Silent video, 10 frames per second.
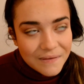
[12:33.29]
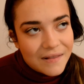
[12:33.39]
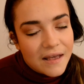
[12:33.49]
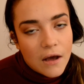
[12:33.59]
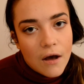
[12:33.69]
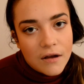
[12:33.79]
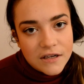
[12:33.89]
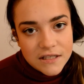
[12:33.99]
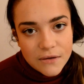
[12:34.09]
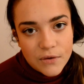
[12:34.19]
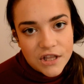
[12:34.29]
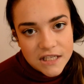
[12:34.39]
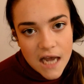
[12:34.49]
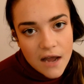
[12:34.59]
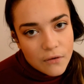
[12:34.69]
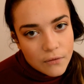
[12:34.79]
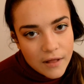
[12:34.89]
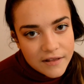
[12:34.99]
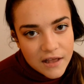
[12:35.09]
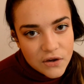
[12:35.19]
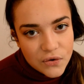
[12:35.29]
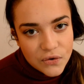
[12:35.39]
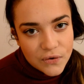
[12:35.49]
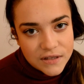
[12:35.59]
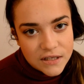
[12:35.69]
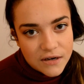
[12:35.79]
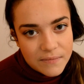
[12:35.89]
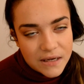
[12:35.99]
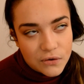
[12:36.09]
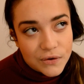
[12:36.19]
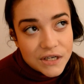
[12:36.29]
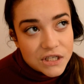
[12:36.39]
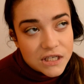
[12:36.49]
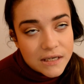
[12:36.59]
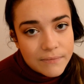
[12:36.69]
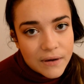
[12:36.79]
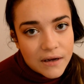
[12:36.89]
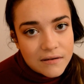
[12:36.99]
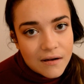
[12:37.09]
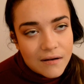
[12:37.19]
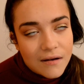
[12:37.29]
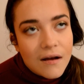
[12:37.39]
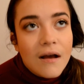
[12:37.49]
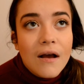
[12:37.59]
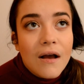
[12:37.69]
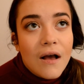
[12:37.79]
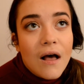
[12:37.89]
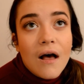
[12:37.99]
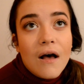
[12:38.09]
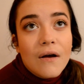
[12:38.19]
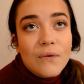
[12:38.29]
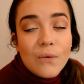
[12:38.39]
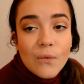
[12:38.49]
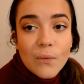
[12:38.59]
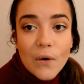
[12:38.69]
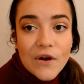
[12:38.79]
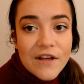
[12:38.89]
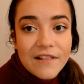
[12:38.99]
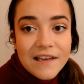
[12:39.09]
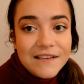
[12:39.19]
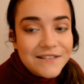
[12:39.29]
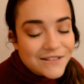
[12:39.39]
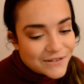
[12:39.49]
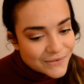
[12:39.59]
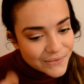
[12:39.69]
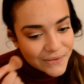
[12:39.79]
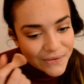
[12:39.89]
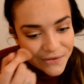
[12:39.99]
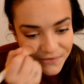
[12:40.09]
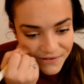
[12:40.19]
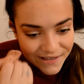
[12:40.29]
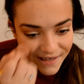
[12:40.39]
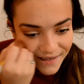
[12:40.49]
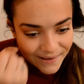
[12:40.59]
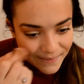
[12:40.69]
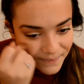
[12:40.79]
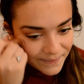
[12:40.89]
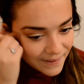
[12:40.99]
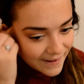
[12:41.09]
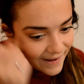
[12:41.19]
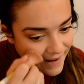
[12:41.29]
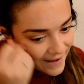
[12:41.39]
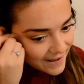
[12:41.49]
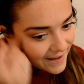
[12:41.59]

like, honestly, with a title like that, you know it's gonna be cringy, but Royally Screwed by,